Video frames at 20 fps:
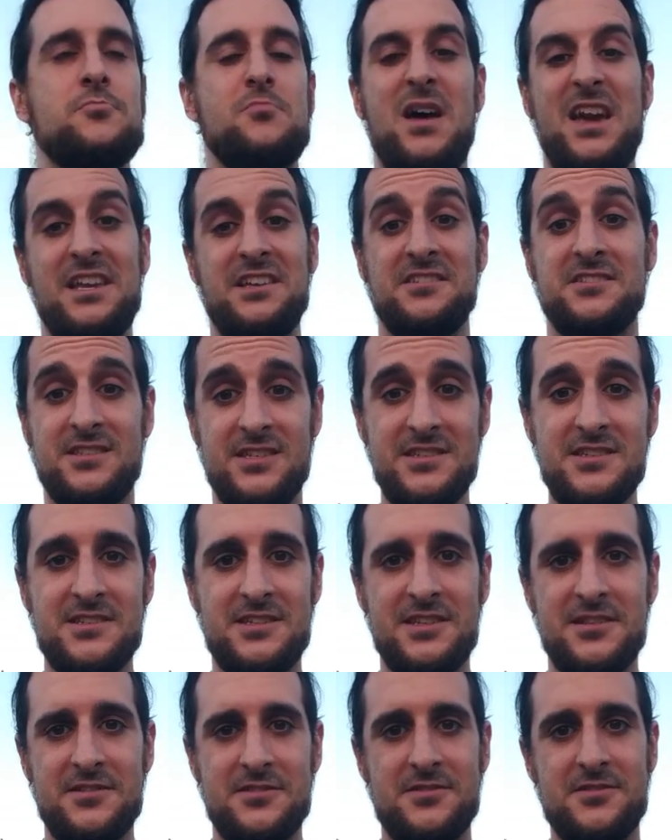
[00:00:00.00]
my
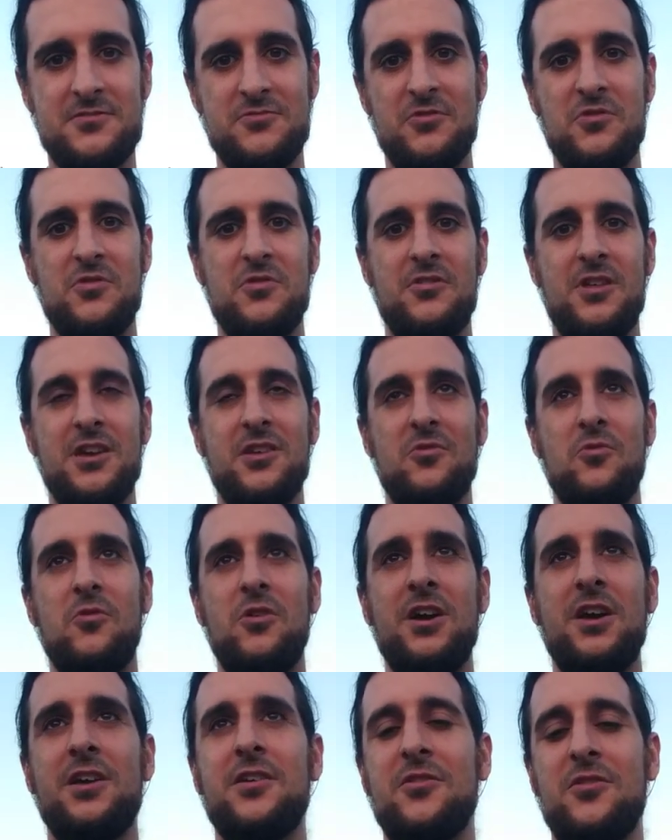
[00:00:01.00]
existence. Like,
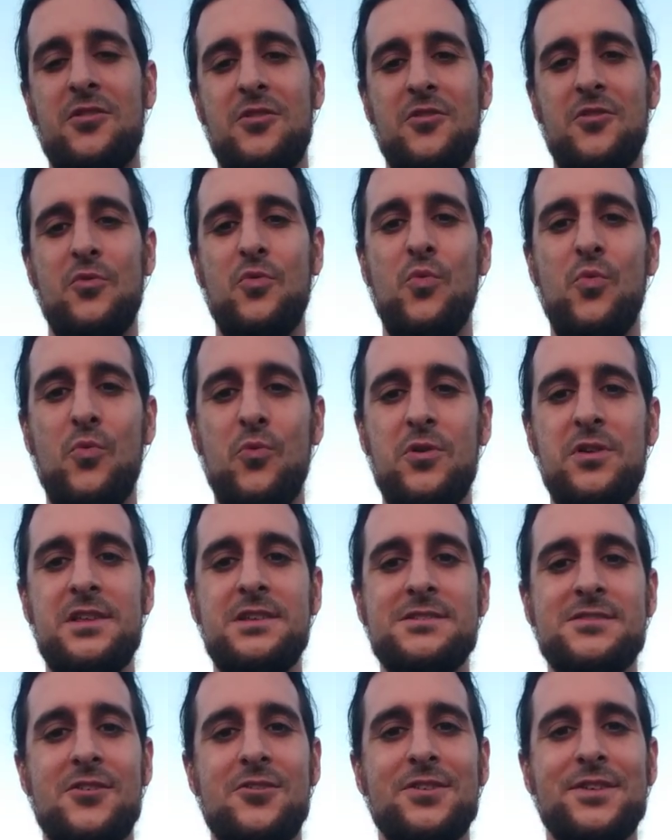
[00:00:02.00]
what
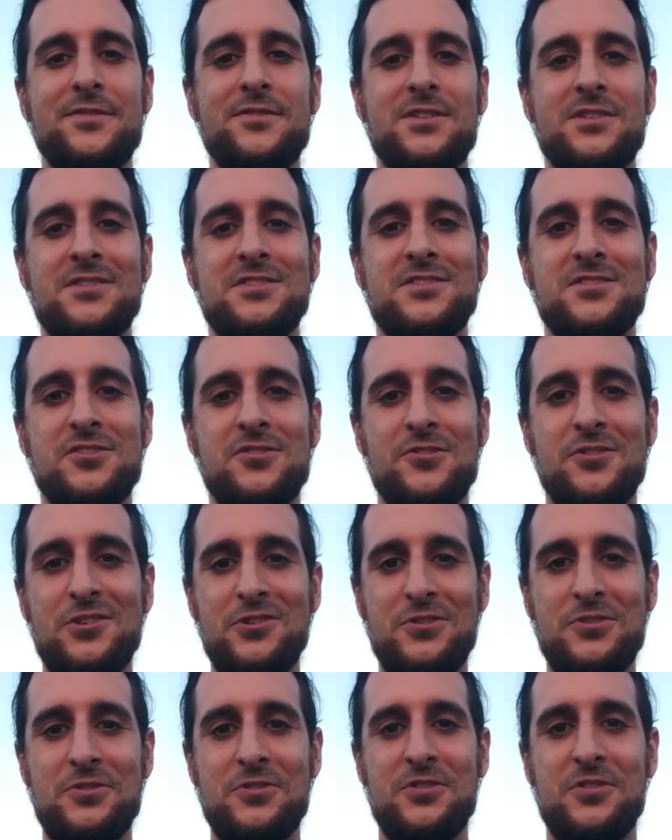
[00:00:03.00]
is all of this, you
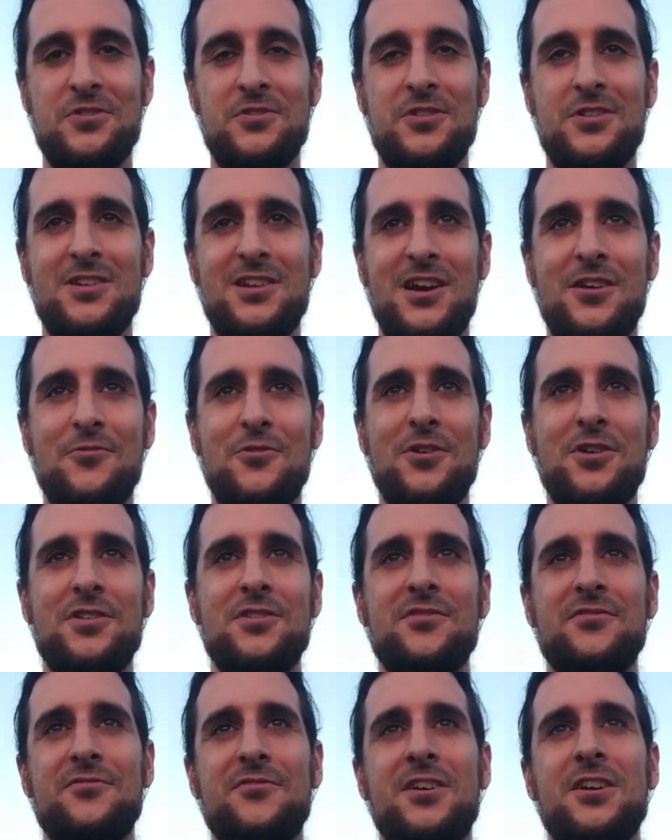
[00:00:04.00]
know? I
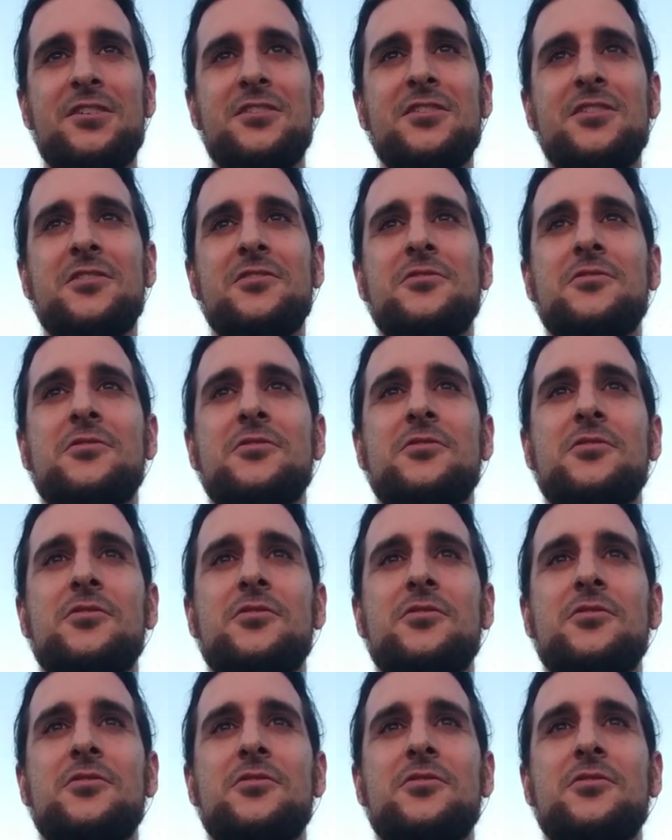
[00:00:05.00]
wanted to find out